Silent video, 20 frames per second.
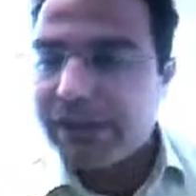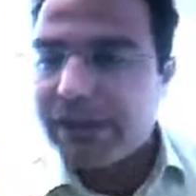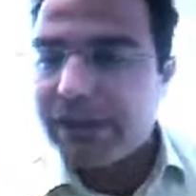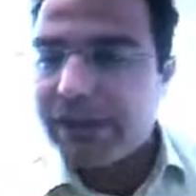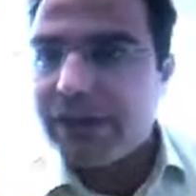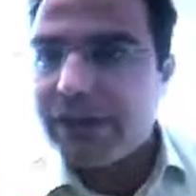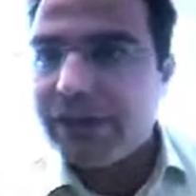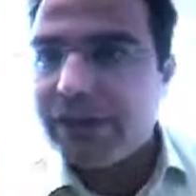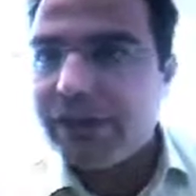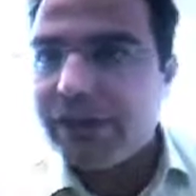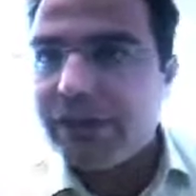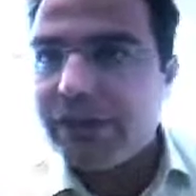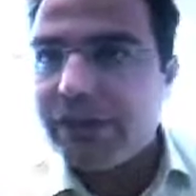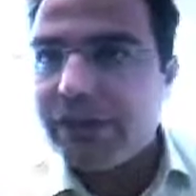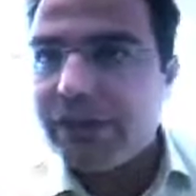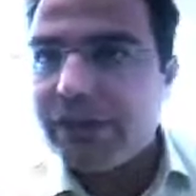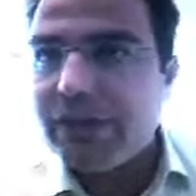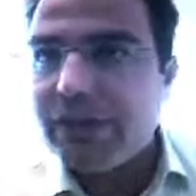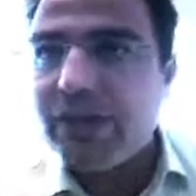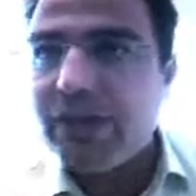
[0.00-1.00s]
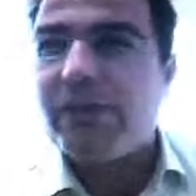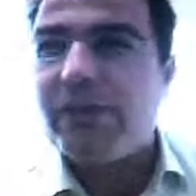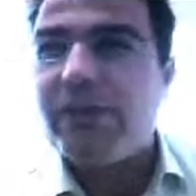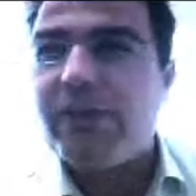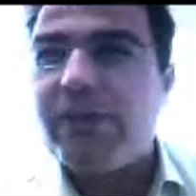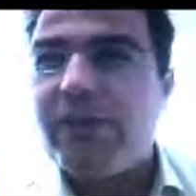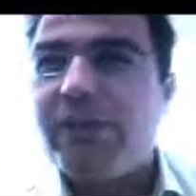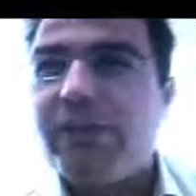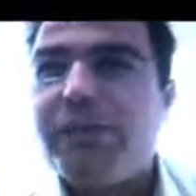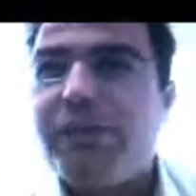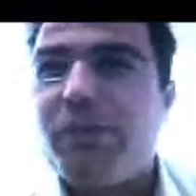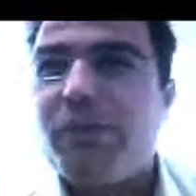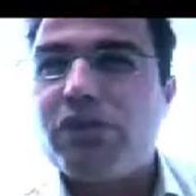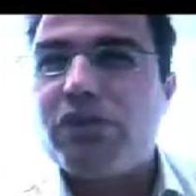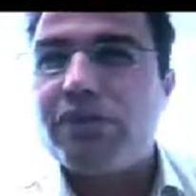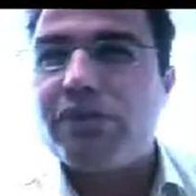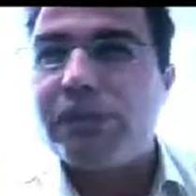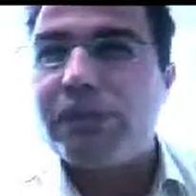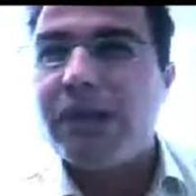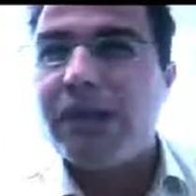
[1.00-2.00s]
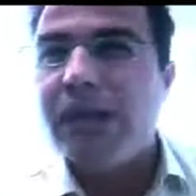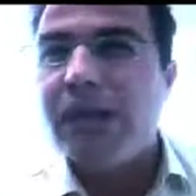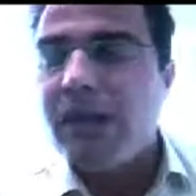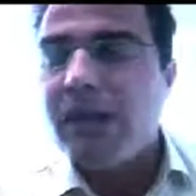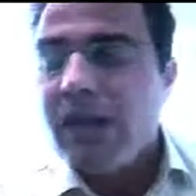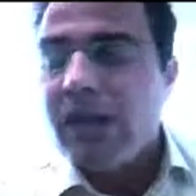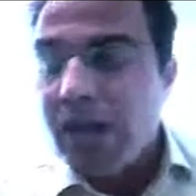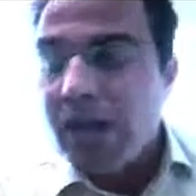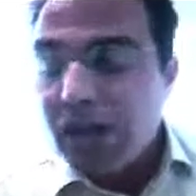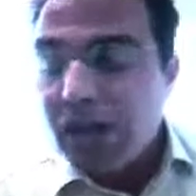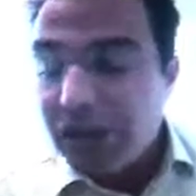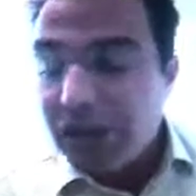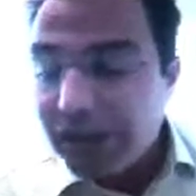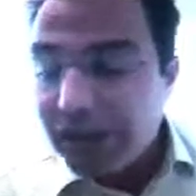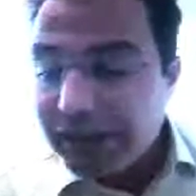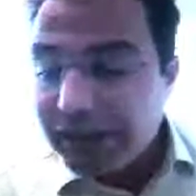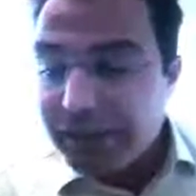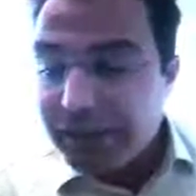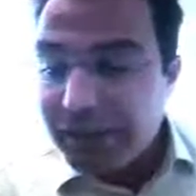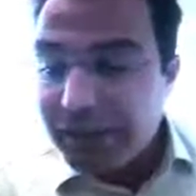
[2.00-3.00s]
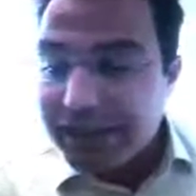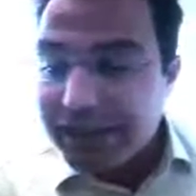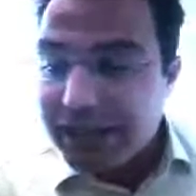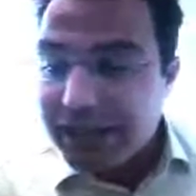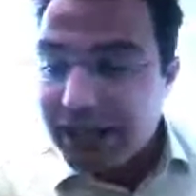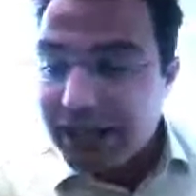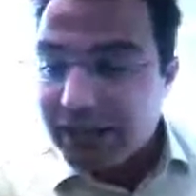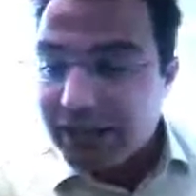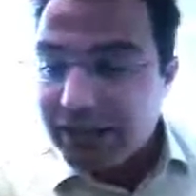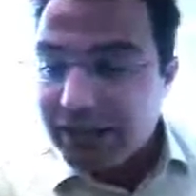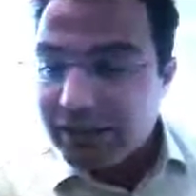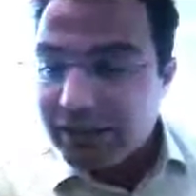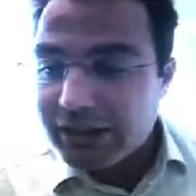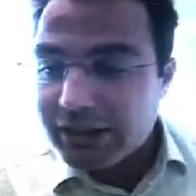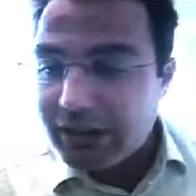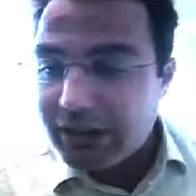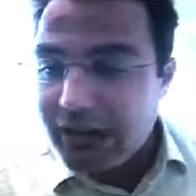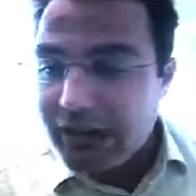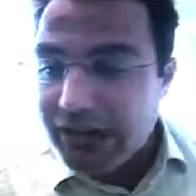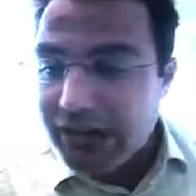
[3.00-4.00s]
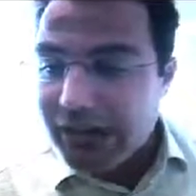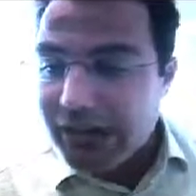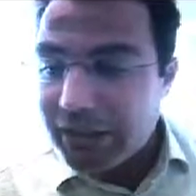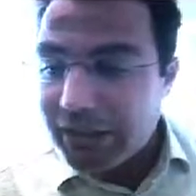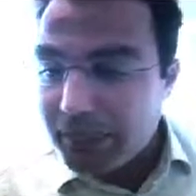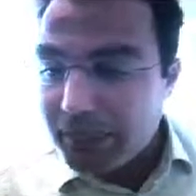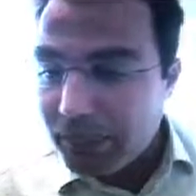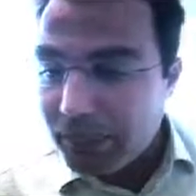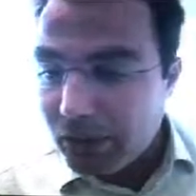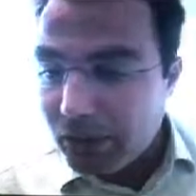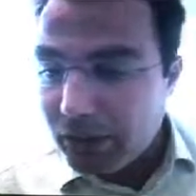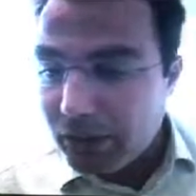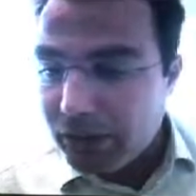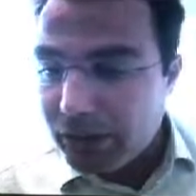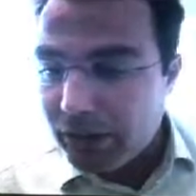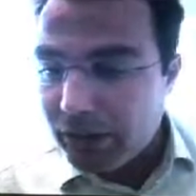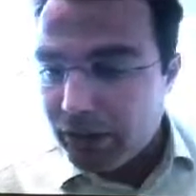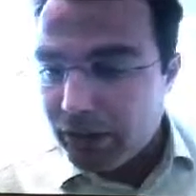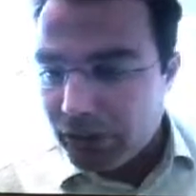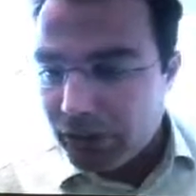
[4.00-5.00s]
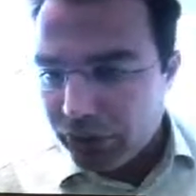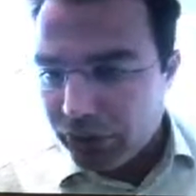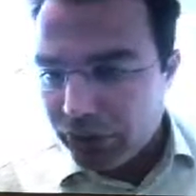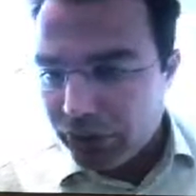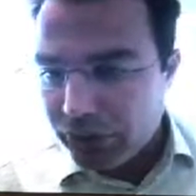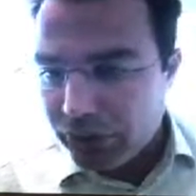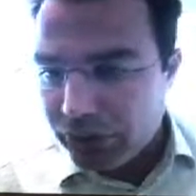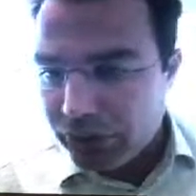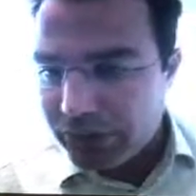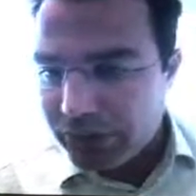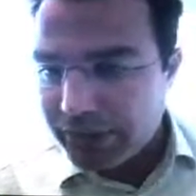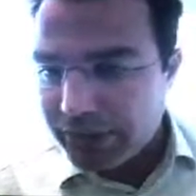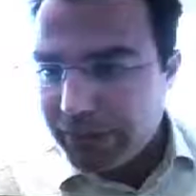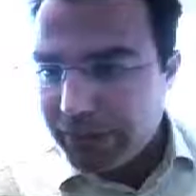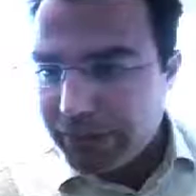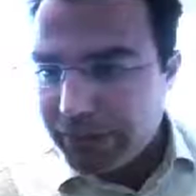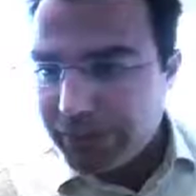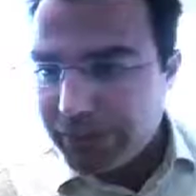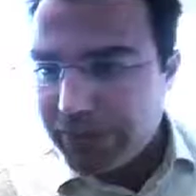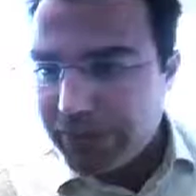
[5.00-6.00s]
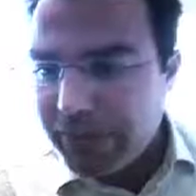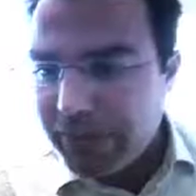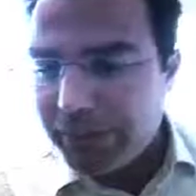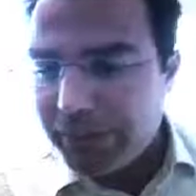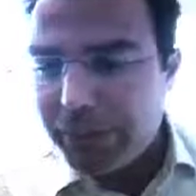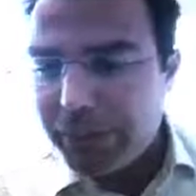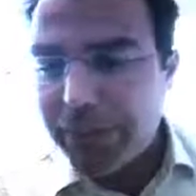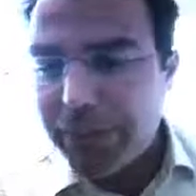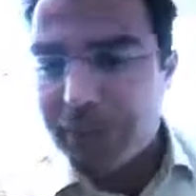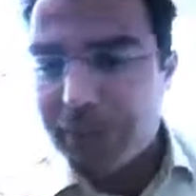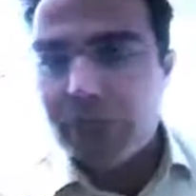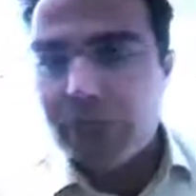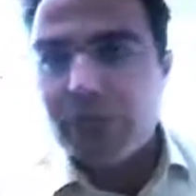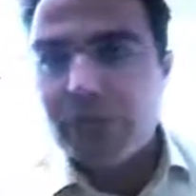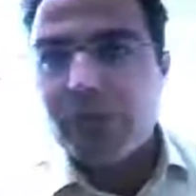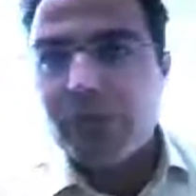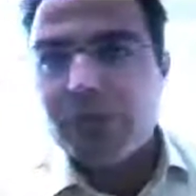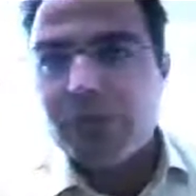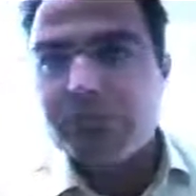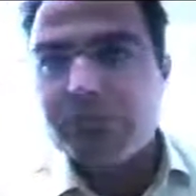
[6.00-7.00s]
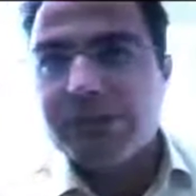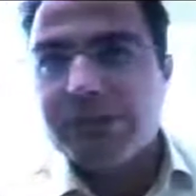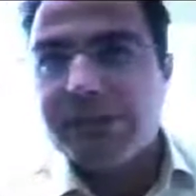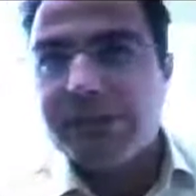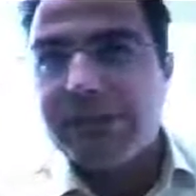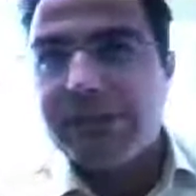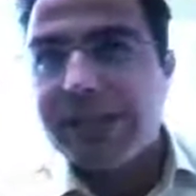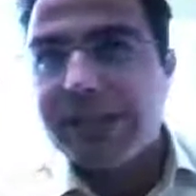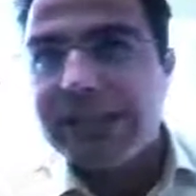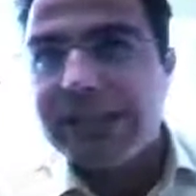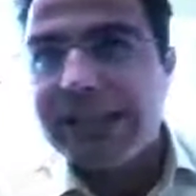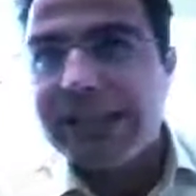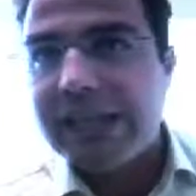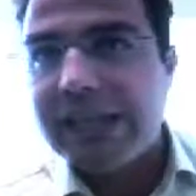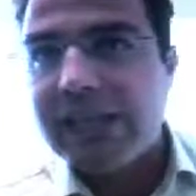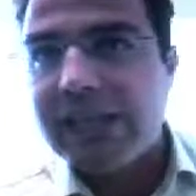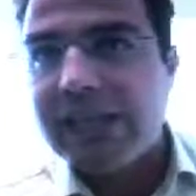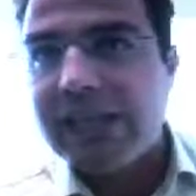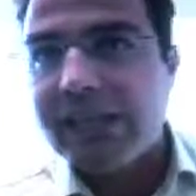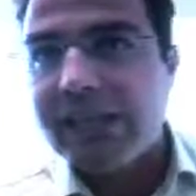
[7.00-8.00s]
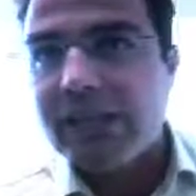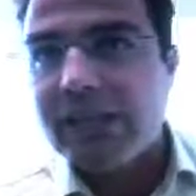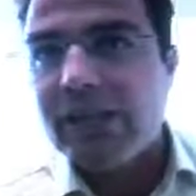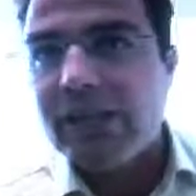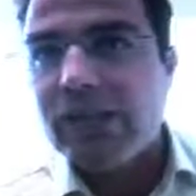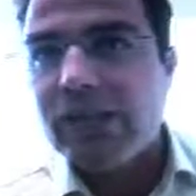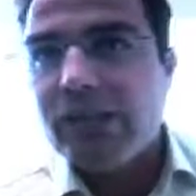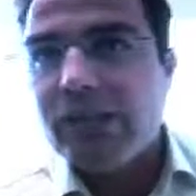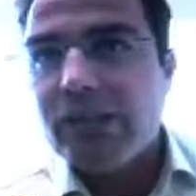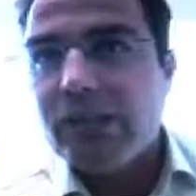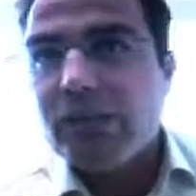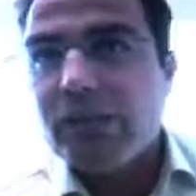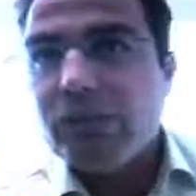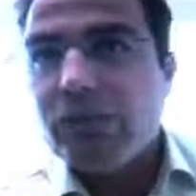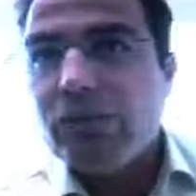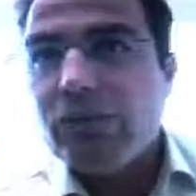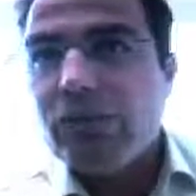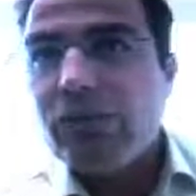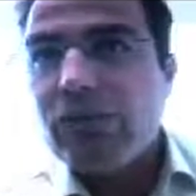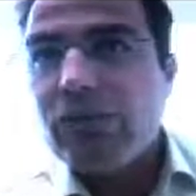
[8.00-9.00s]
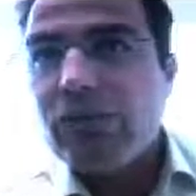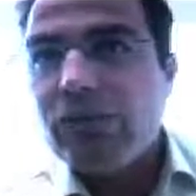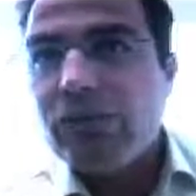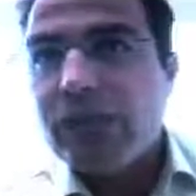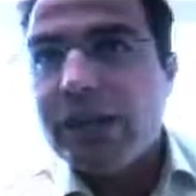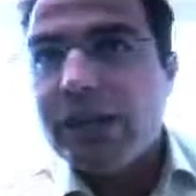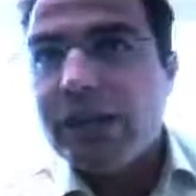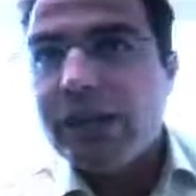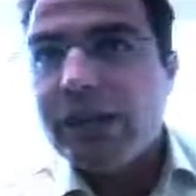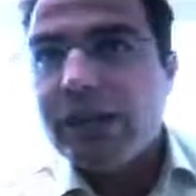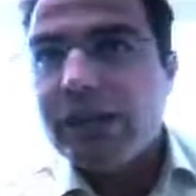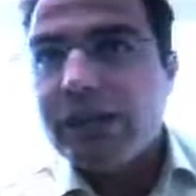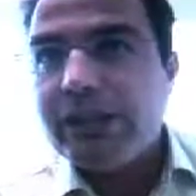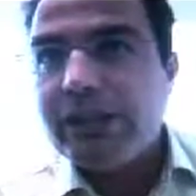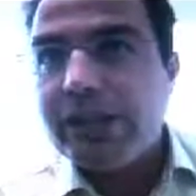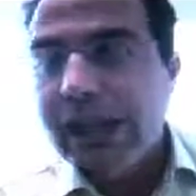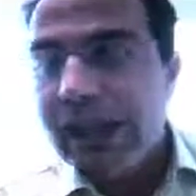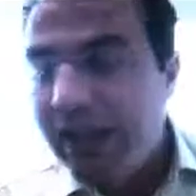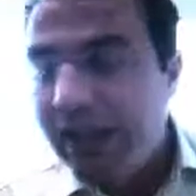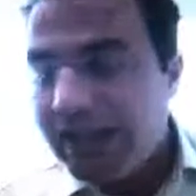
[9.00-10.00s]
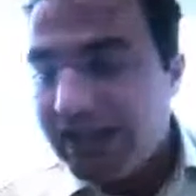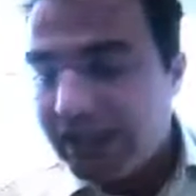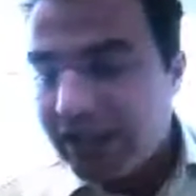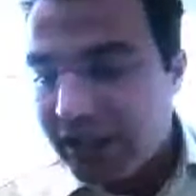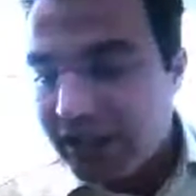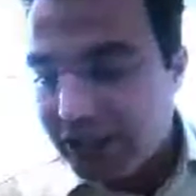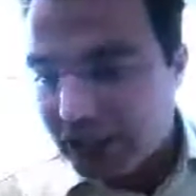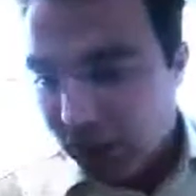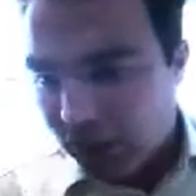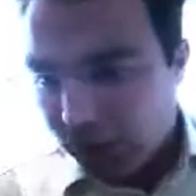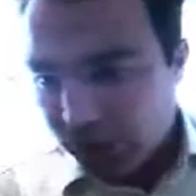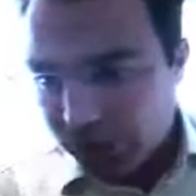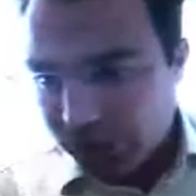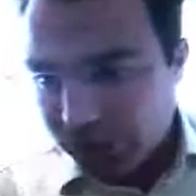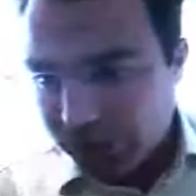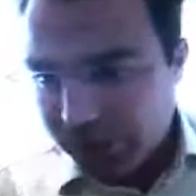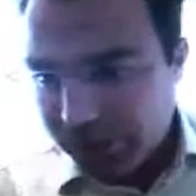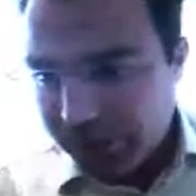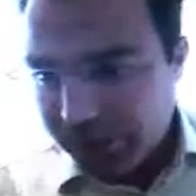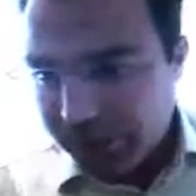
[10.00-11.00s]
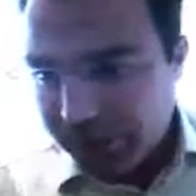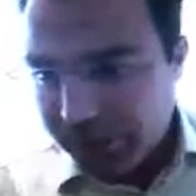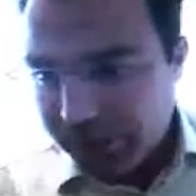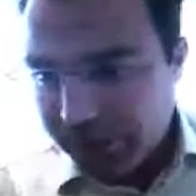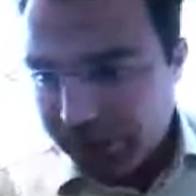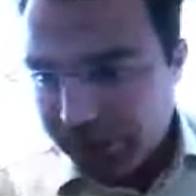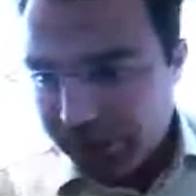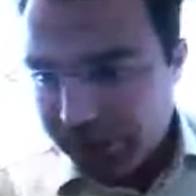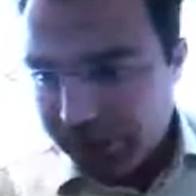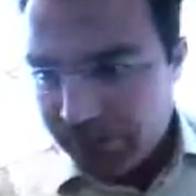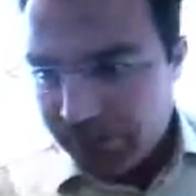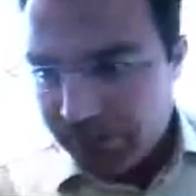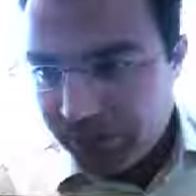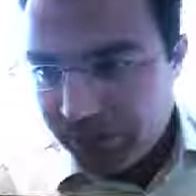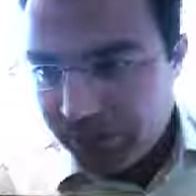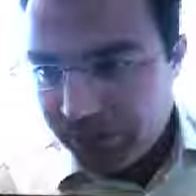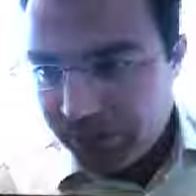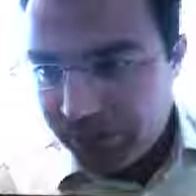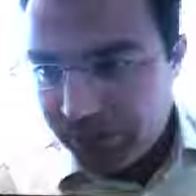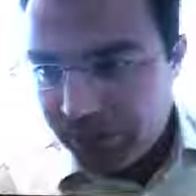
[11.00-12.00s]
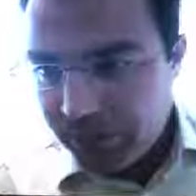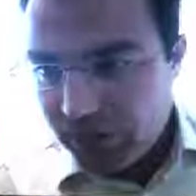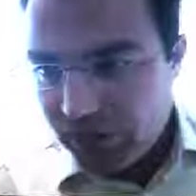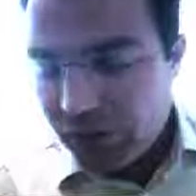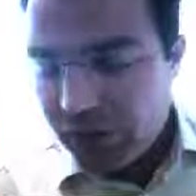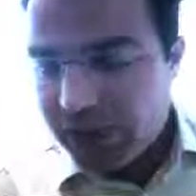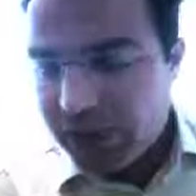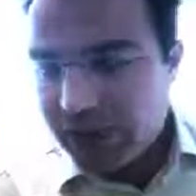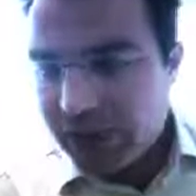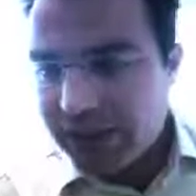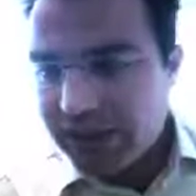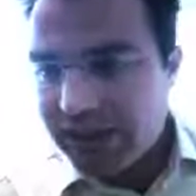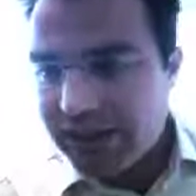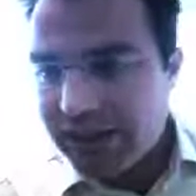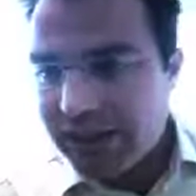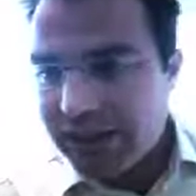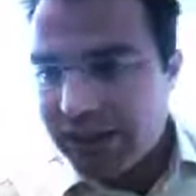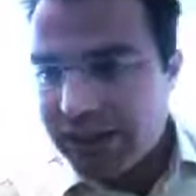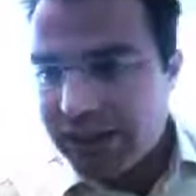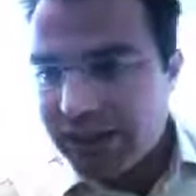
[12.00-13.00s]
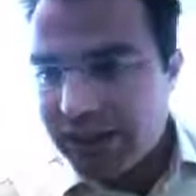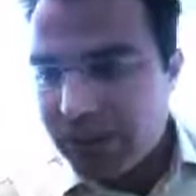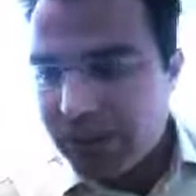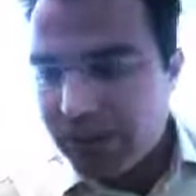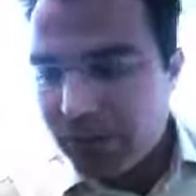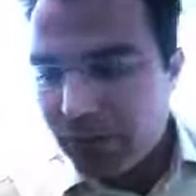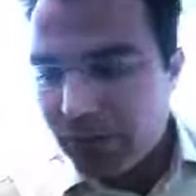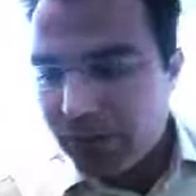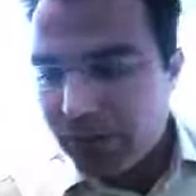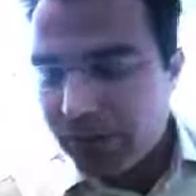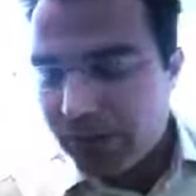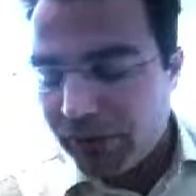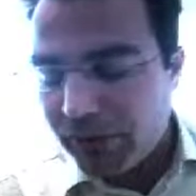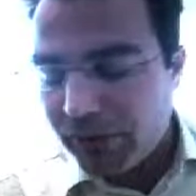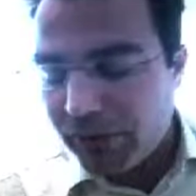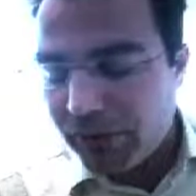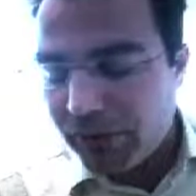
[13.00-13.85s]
at the end of the year to have approximately 30% unemployment of youth. That means young people from 17, 18 to 28 years old. So as you understand, that's a big problem for